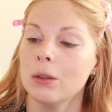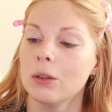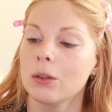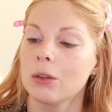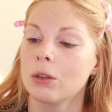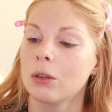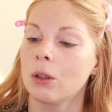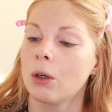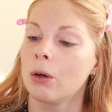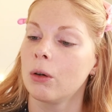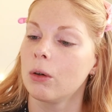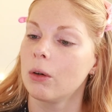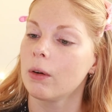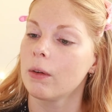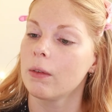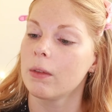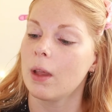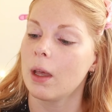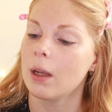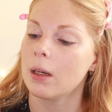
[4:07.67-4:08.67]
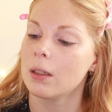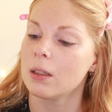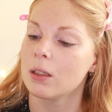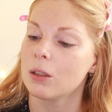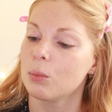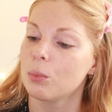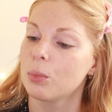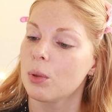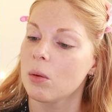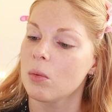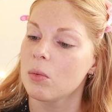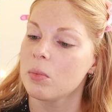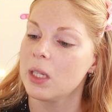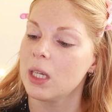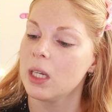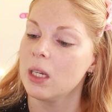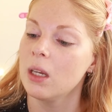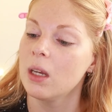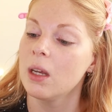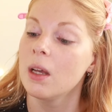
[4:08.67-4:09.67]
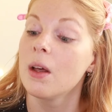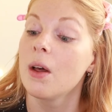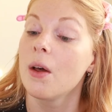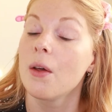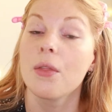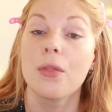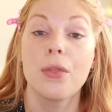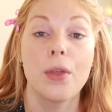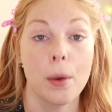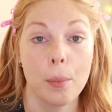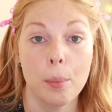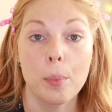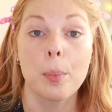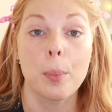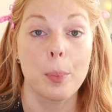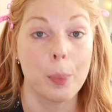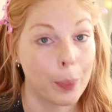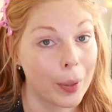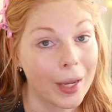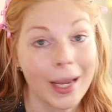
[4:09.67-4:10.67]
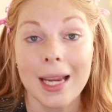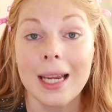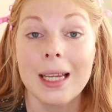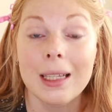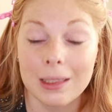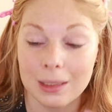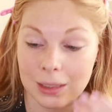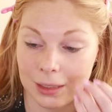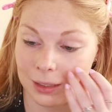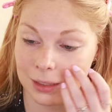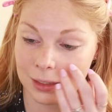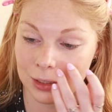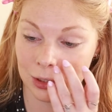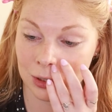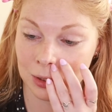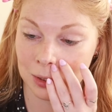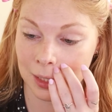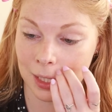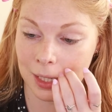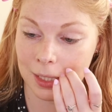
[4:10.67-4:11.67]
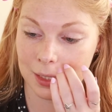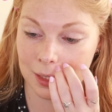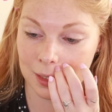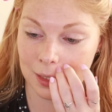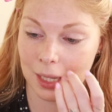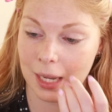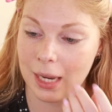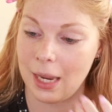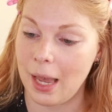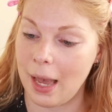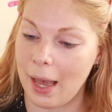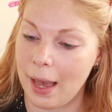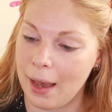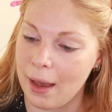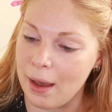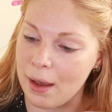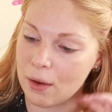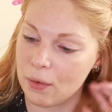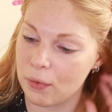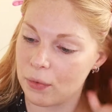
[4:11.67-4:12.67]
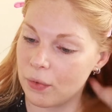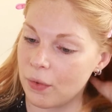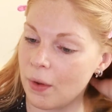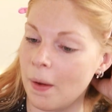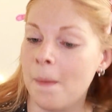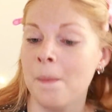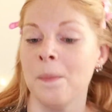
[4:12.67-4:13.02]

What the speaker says: so that is probably the palest shade they have.